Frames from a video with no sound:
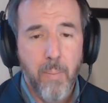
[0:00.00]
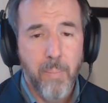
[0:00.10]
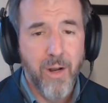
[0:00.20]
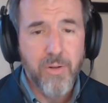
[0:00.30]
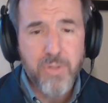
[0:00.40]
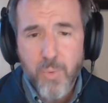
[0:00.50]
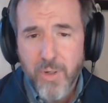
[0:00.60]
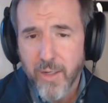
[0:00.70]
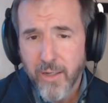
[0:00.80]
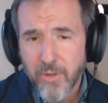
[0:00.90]
But I also
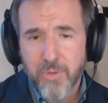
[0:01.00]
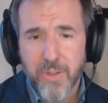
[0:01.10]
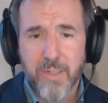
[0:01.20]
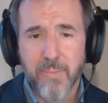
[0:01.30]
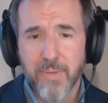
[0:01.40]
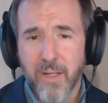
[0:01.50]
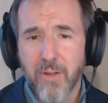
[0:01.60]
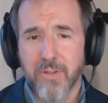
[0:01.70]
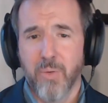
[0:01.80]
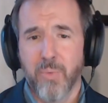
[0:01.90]
want to illustrate something
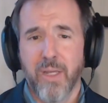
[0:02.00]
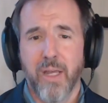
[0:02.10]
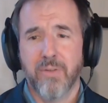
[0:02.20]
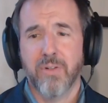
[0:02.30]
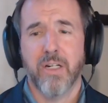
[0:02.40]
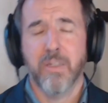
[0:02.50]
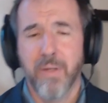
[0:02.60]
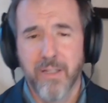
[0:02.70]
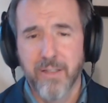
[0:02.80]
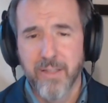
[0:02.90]
else that we kind of talked
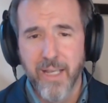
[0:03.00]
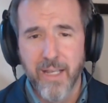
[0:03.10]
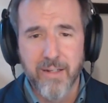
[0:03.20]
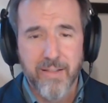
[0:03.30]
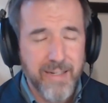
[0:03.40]
about at the end.